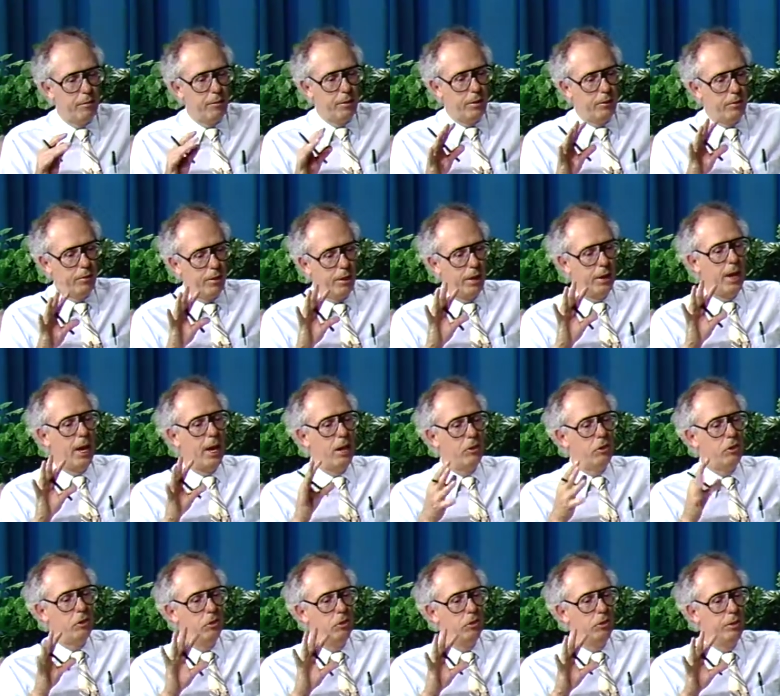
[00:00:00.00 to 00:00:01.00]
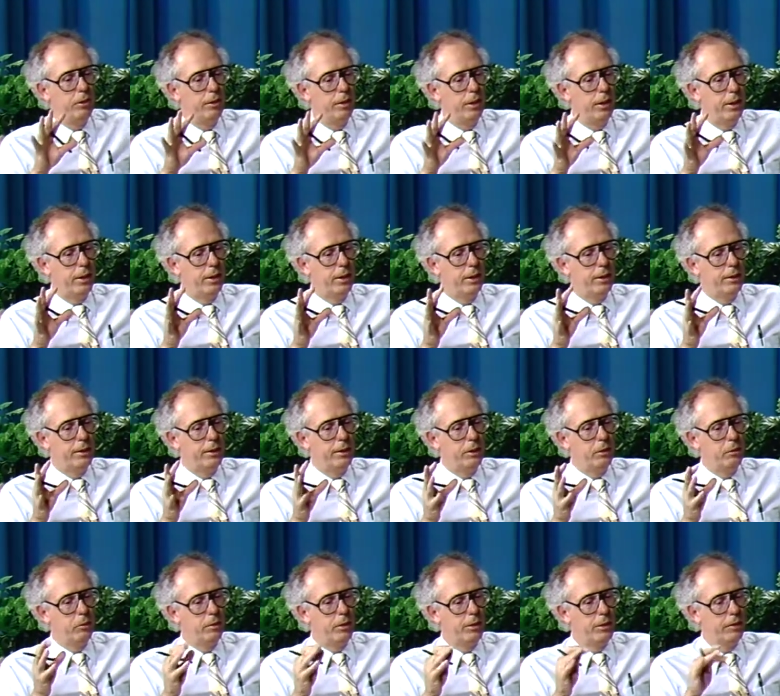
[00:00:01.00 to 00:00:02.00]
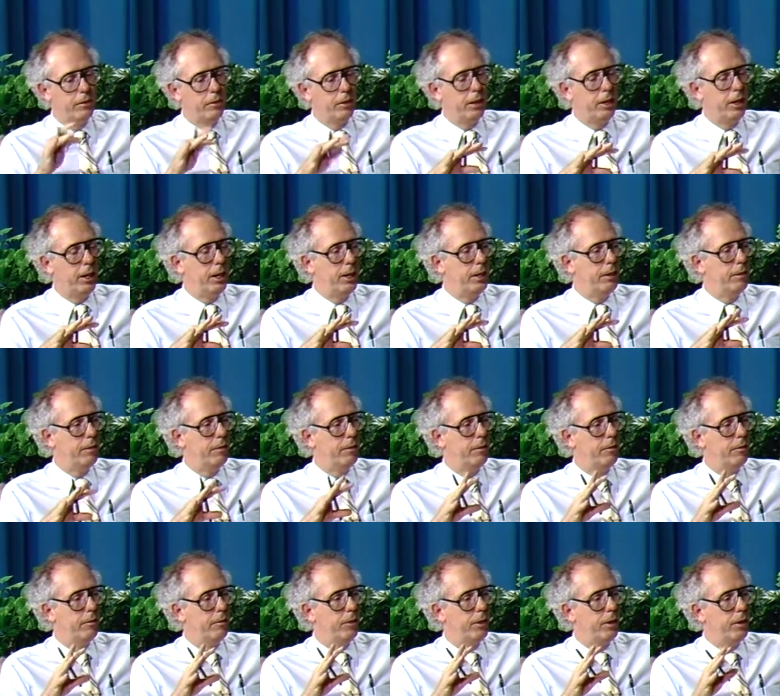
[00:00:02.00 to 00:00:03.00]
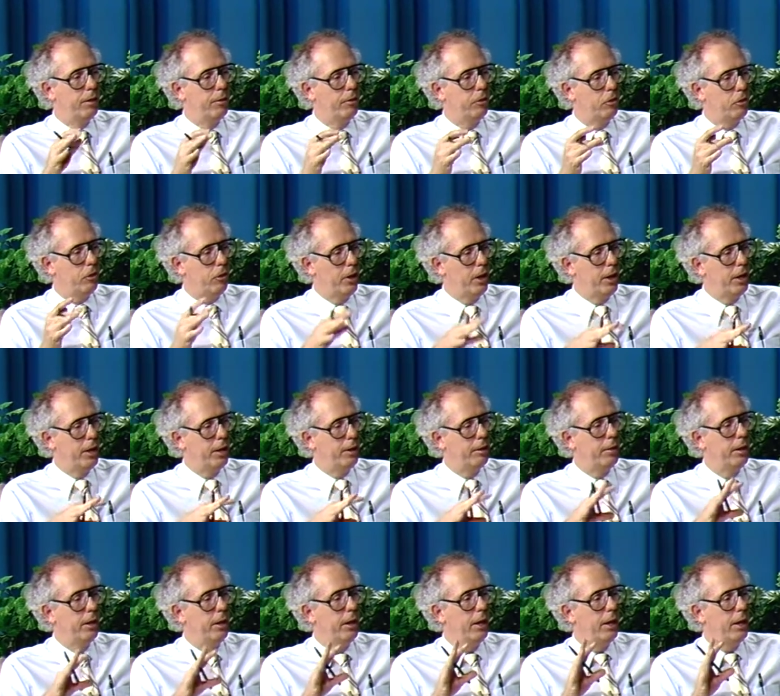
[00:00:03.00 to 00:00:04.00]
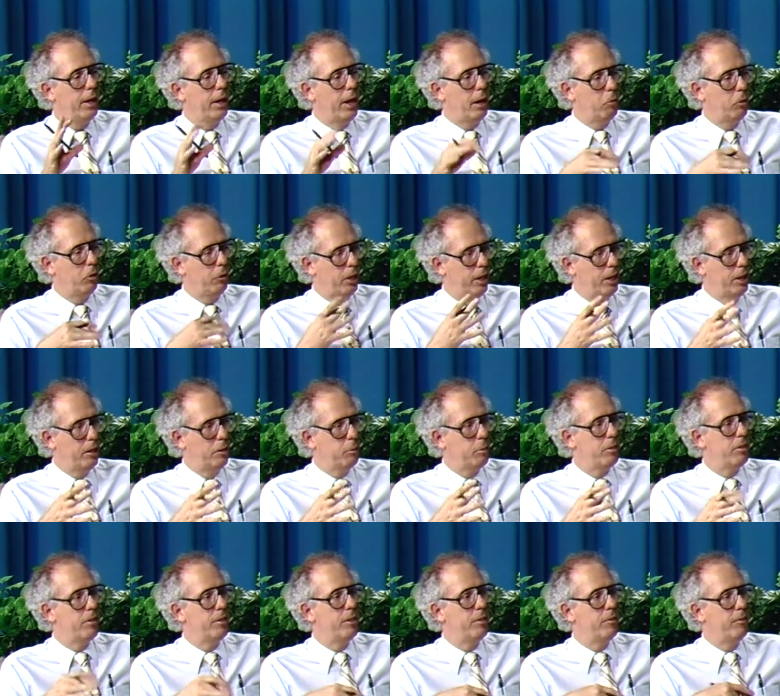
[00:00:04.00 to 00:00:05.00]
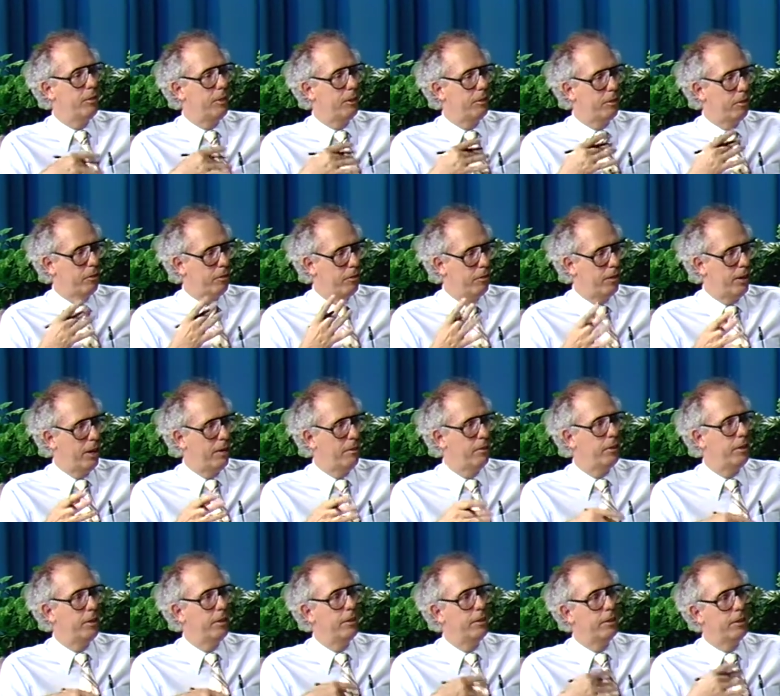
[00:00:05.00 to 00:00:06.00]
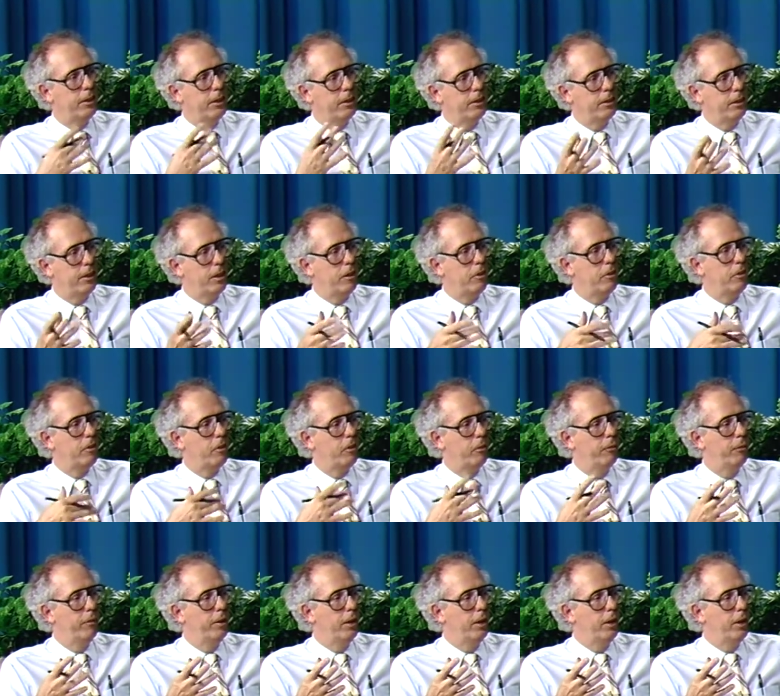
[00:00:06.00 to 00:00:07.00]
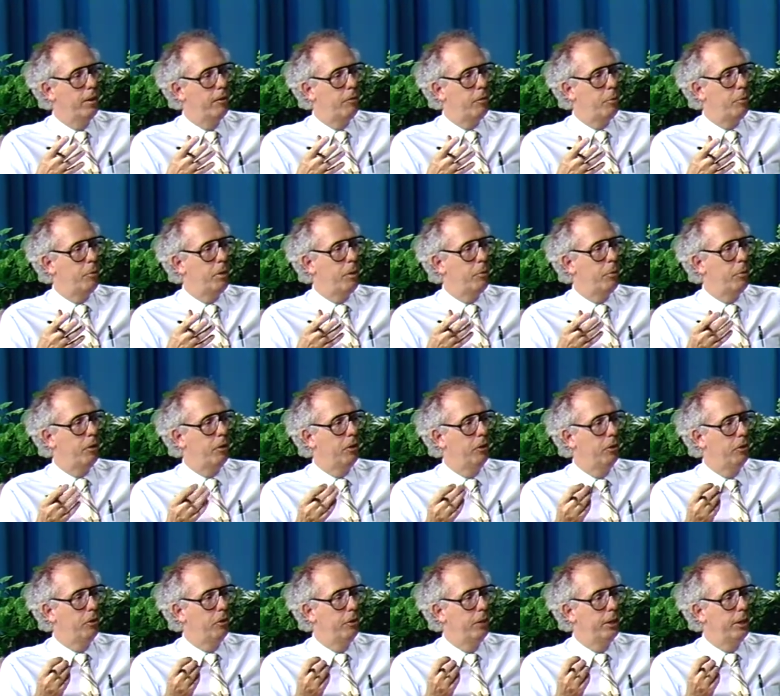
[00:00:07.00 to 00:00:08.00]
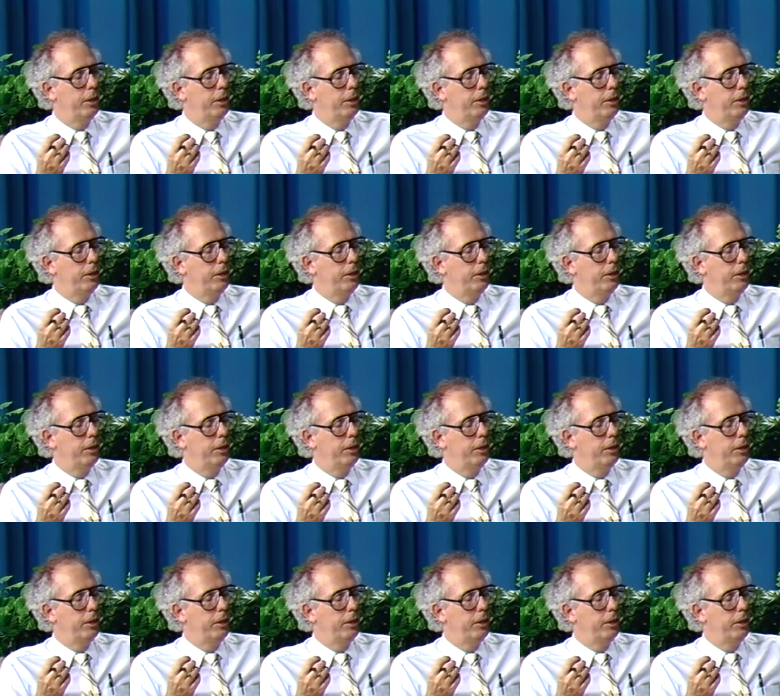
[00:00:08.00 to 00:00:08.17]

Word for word: of how you uh, deal with different kinds of uh, trainings and I'm going to get into specifics on safety and, and also for people who mm-hmm.